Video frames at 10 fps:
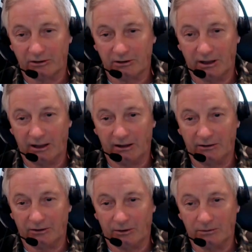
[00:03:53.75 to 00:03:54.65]
And
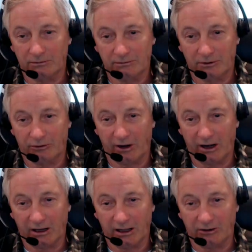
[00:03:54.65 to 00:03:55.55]
so they're trying
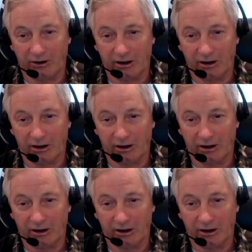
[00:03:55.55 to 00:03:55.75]
to